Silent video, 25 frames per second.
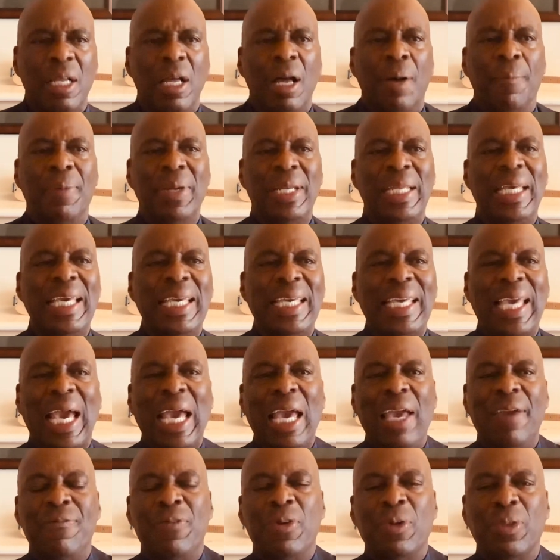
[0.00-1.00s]
But he
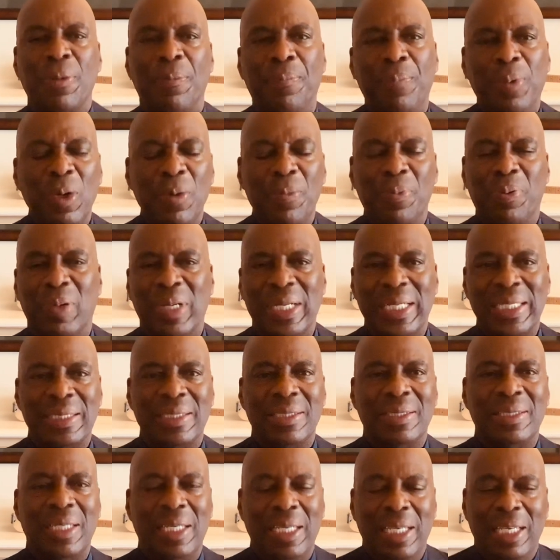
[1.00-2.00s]
gave you the blueprint.
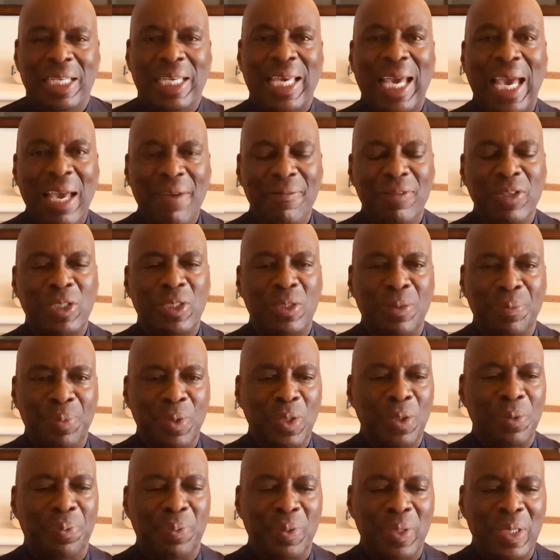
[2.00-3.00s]
He gave us the
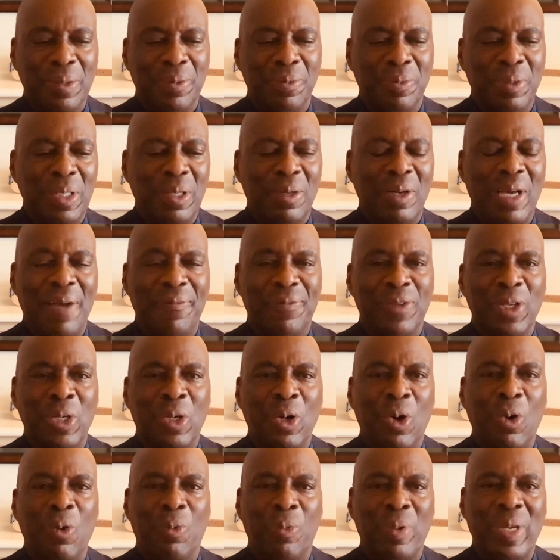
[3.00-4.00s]
blueprint. We don't have to
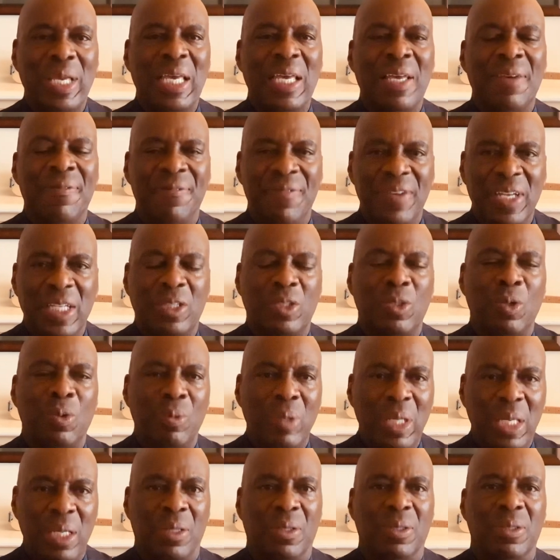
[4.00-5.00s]
go reinvent the
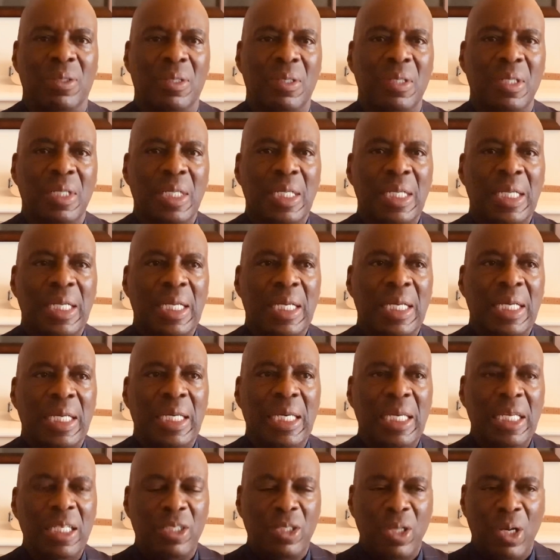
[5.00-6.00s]
wheel.
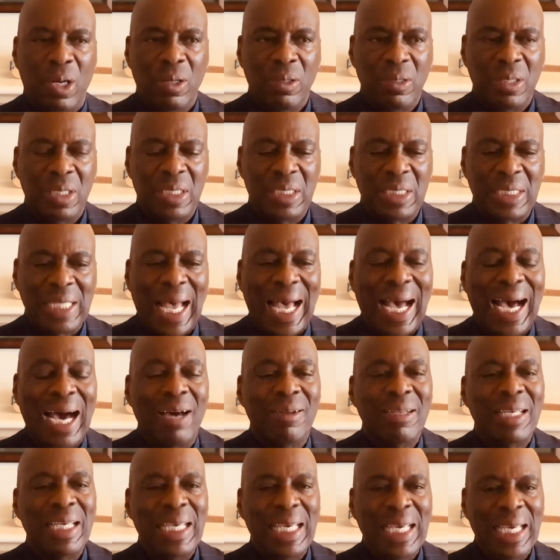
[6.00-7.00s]
He told us how
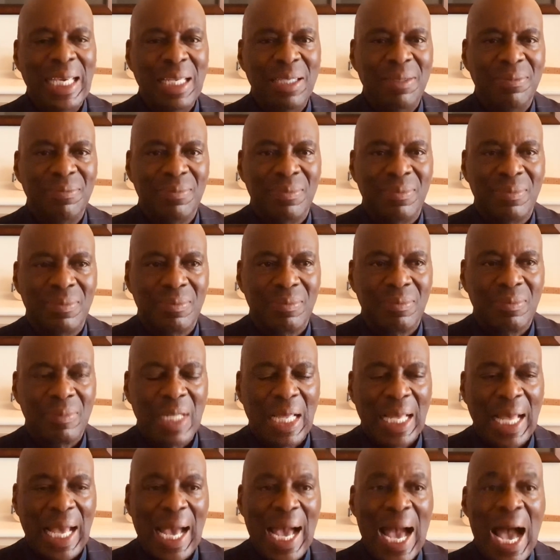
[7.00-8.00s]
to eat,
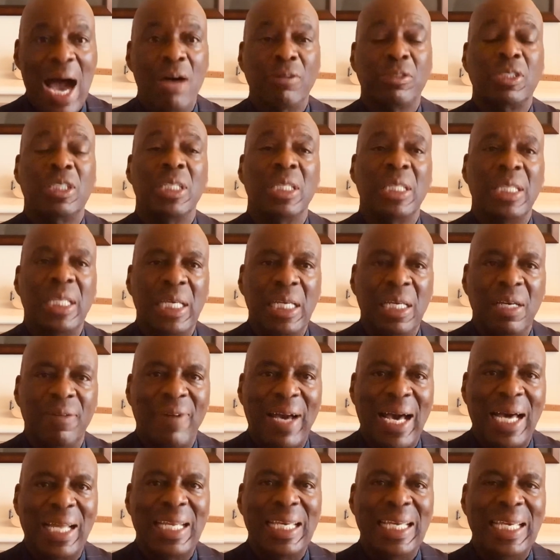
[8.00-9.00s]
how to live,
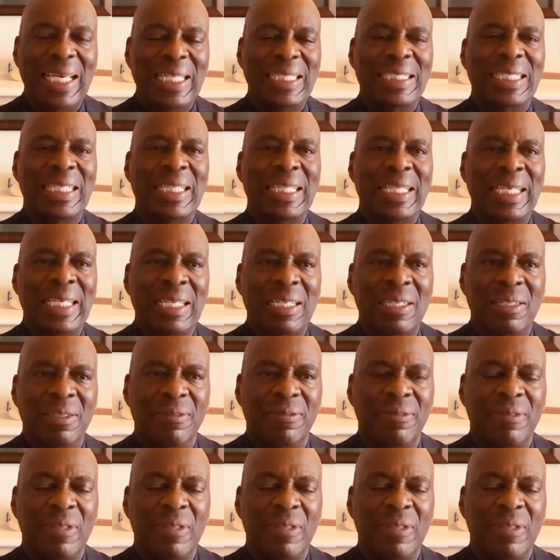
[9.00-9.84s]
how to eat to live.